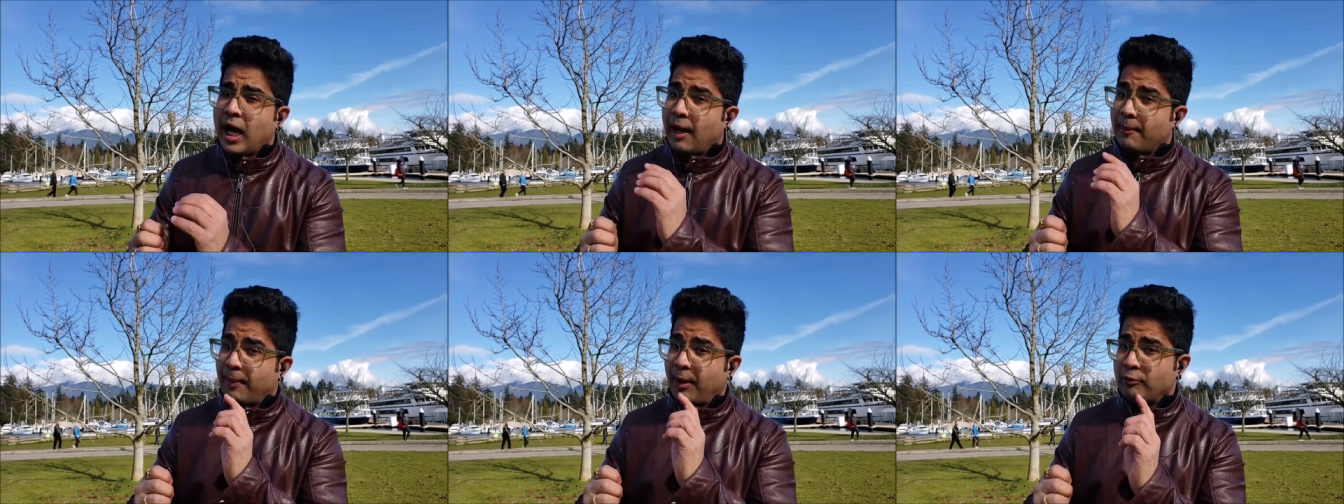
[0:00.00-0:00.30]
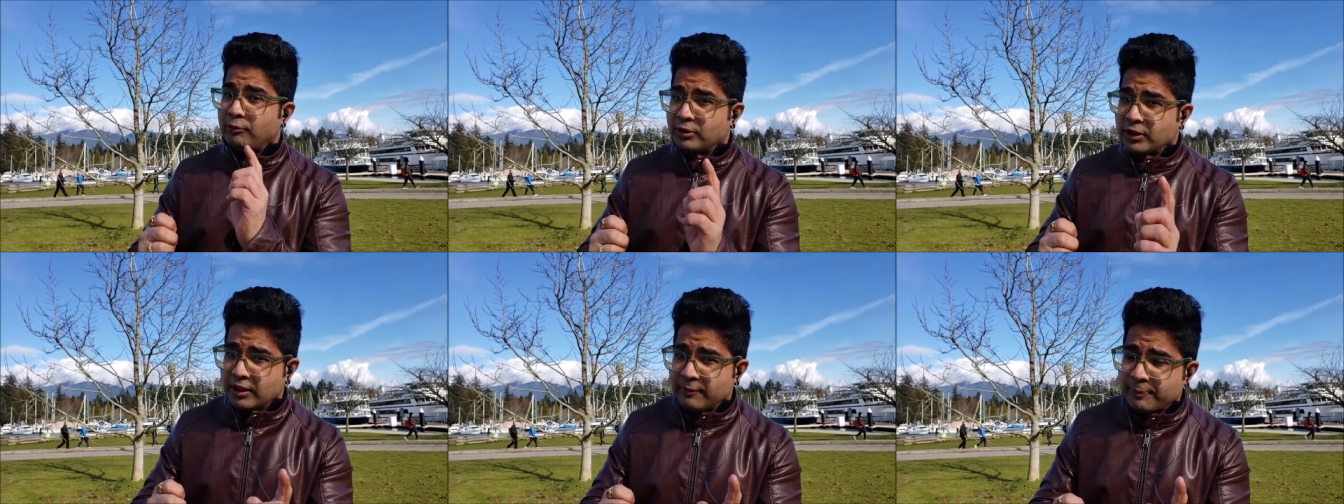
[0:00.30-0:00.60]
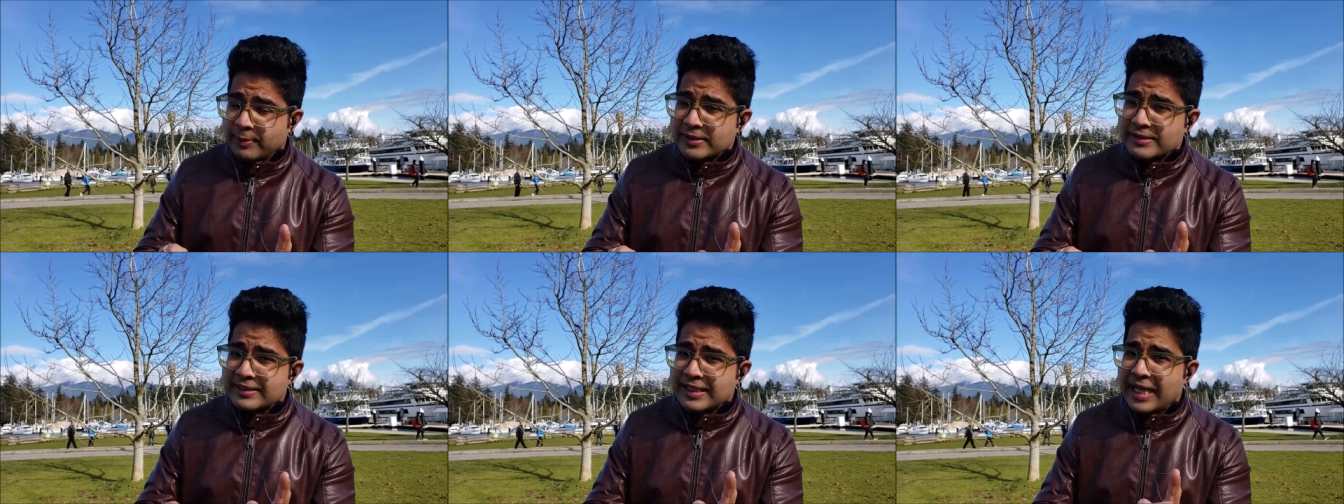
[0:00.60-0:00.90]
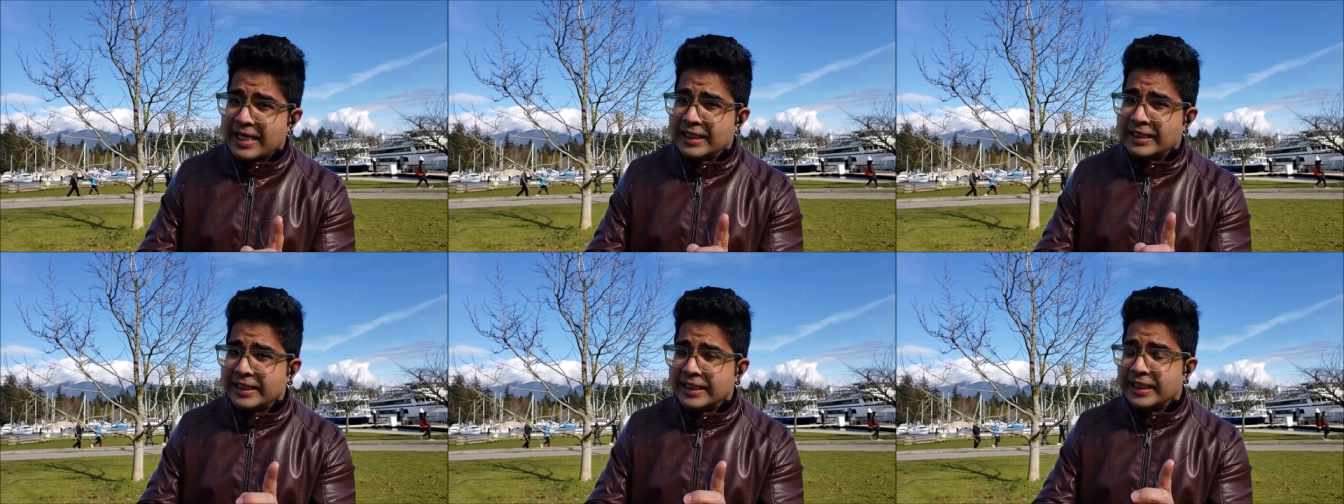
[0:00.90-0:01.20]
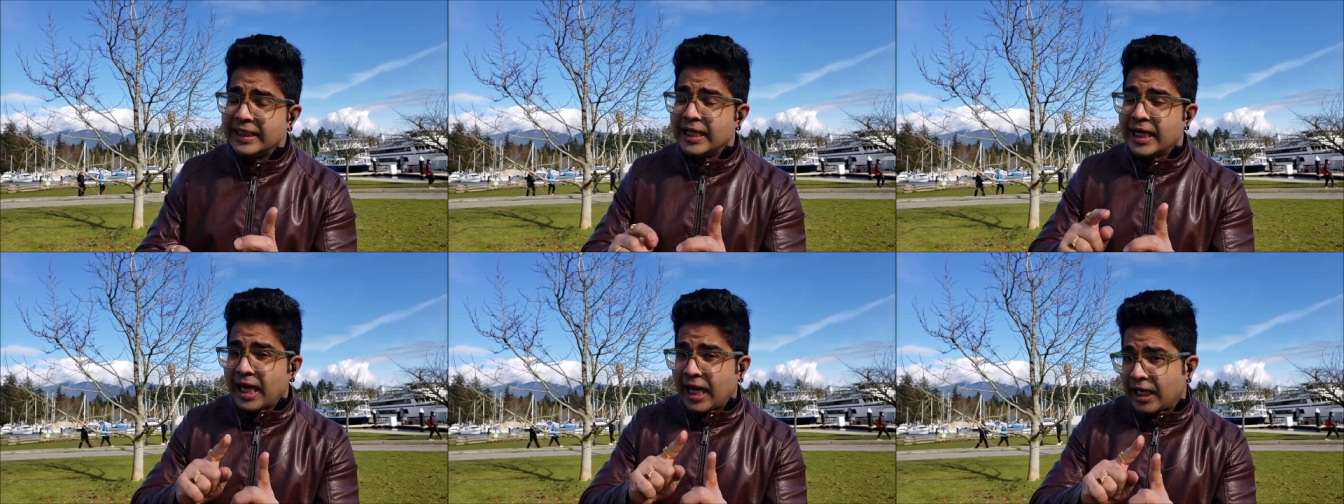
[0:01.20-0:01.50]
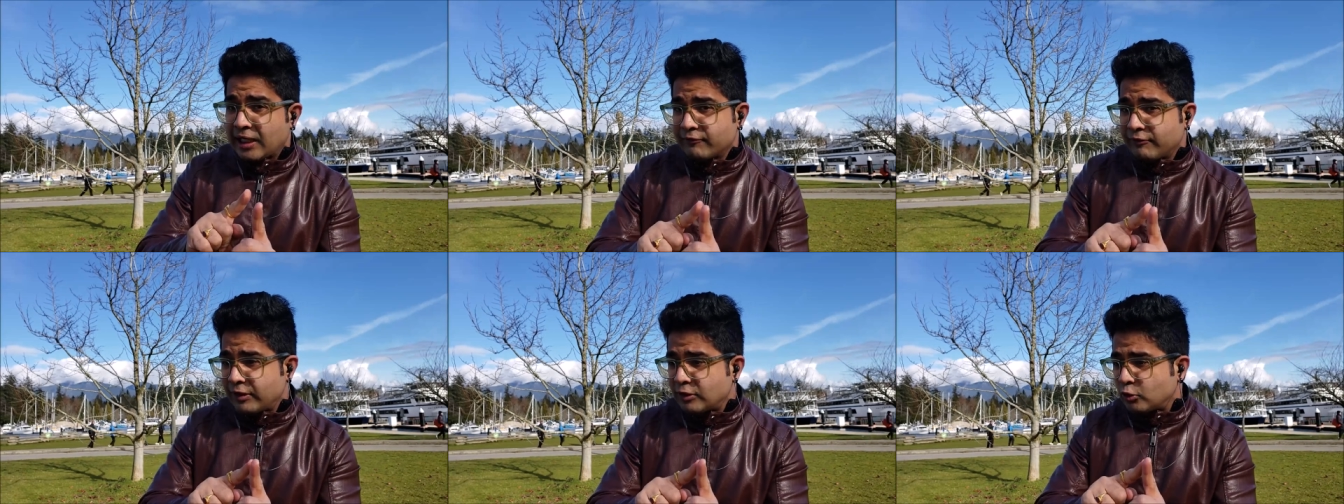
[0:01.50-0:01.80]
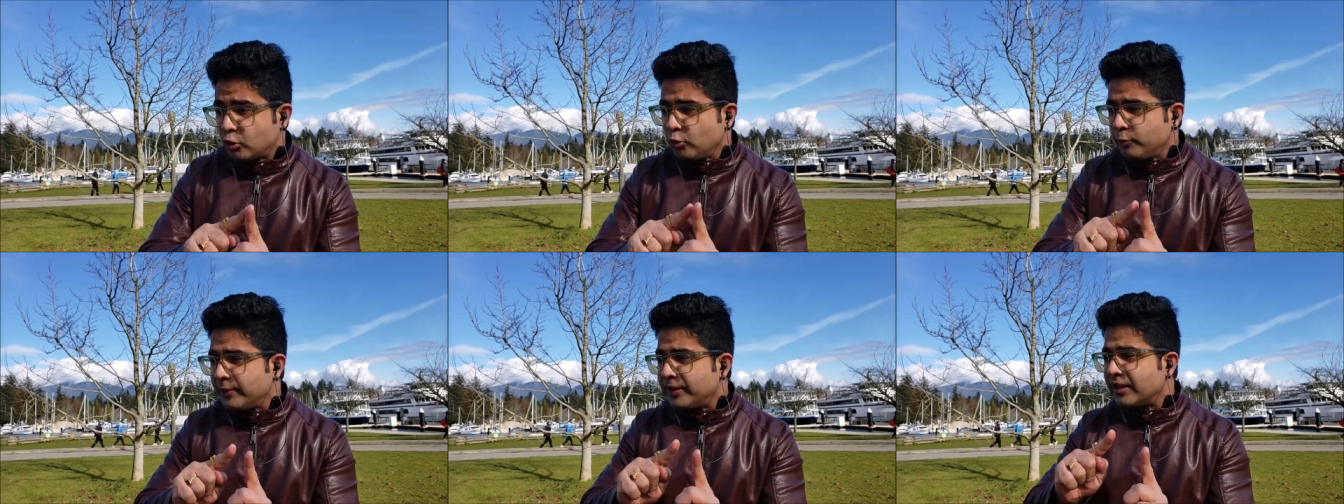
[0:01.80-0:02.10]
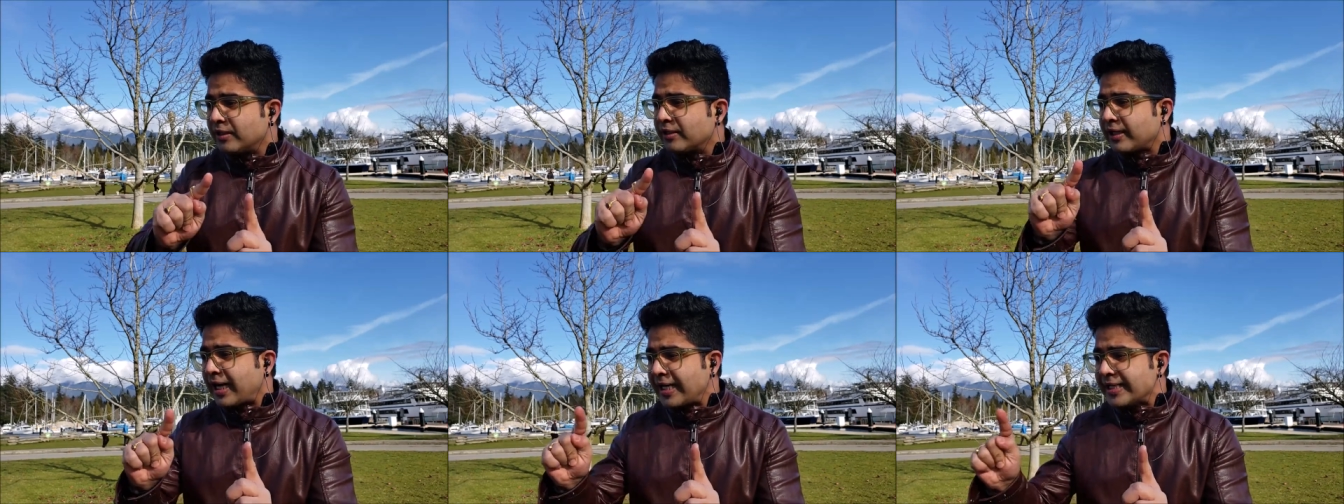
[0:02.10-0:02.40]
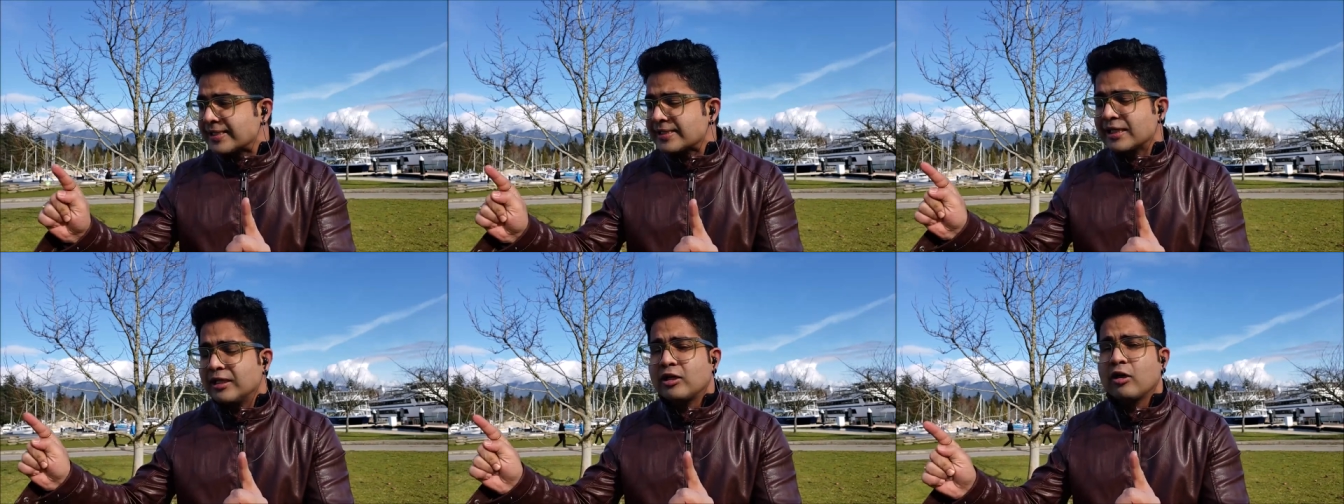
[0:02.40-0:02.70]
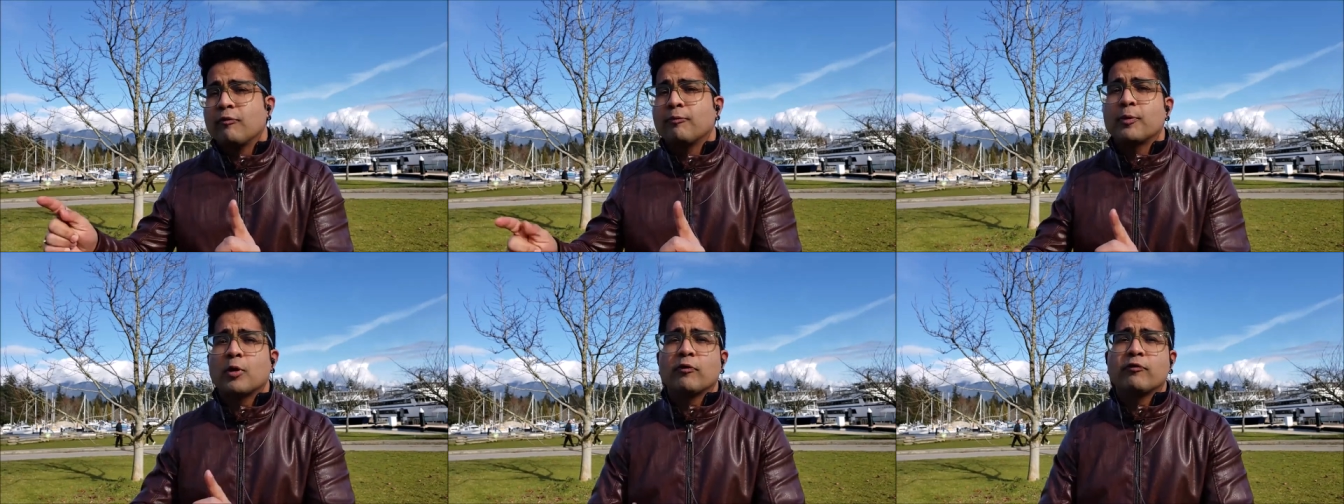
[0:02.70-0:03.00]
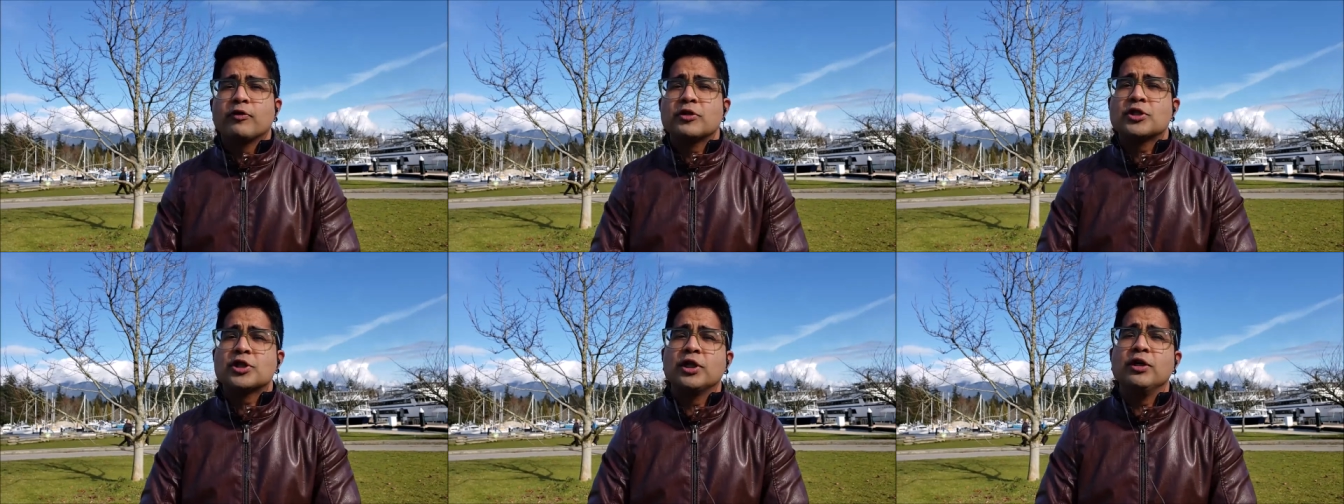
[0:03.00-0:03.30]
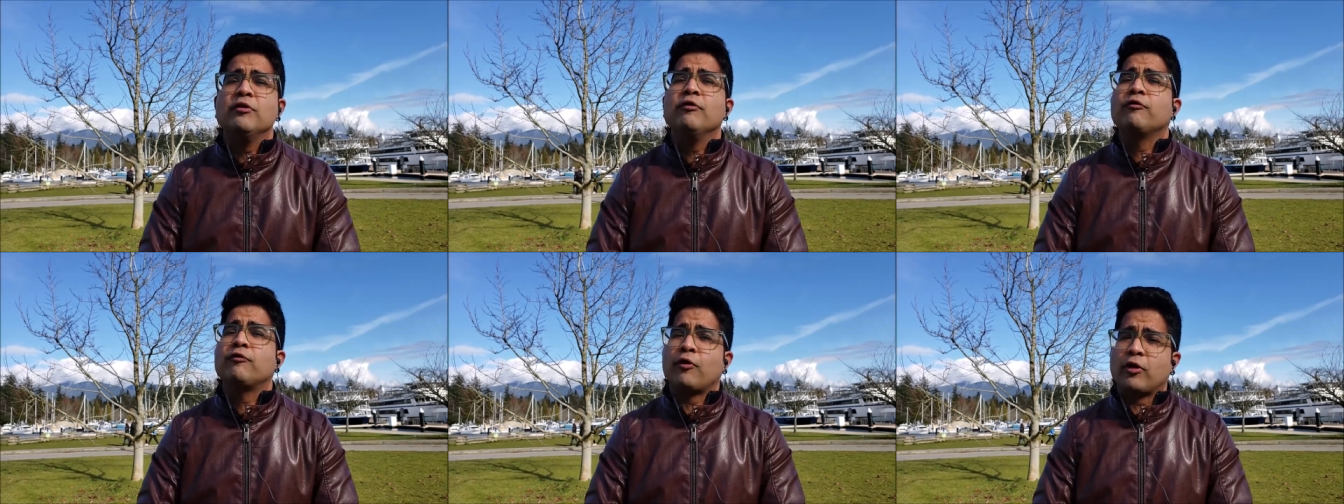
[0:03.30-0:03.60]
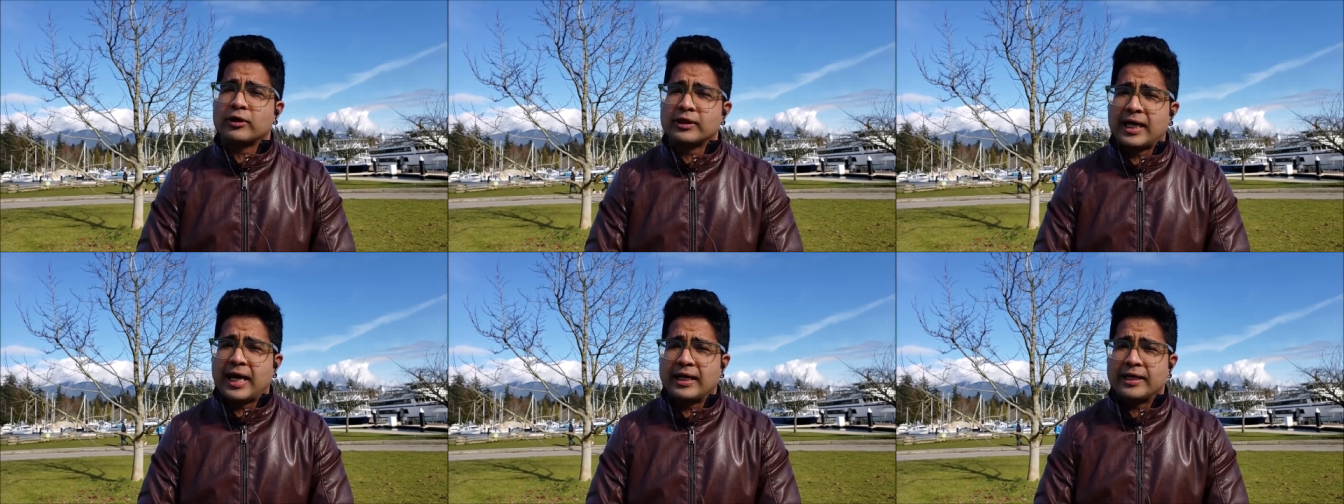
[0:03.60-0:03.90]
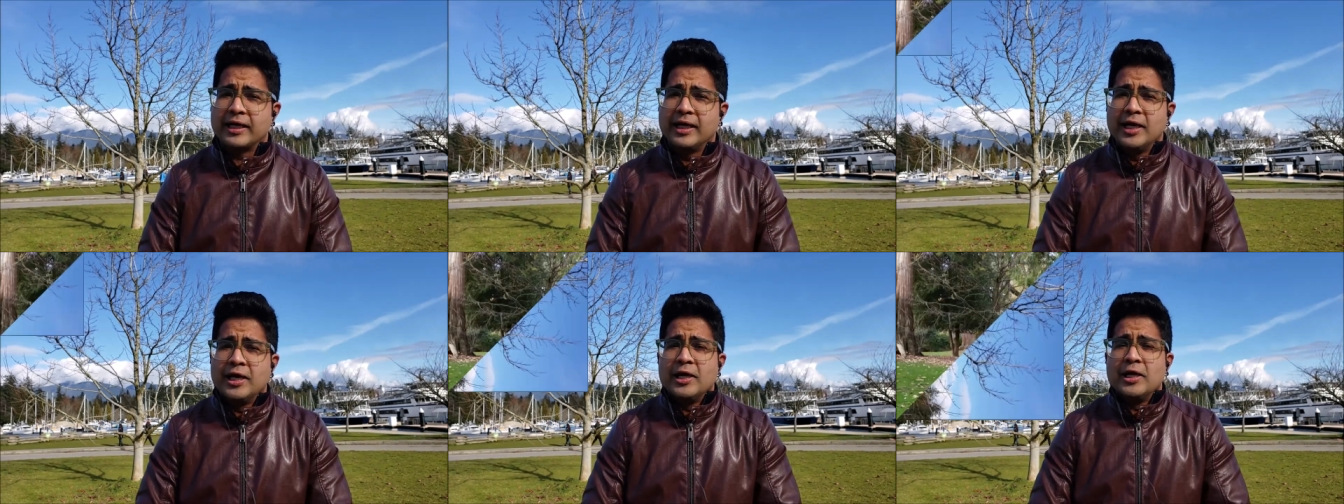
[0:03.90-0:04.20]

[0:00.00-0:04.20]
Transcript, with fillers: about your personality and what could be the right set of profession for that.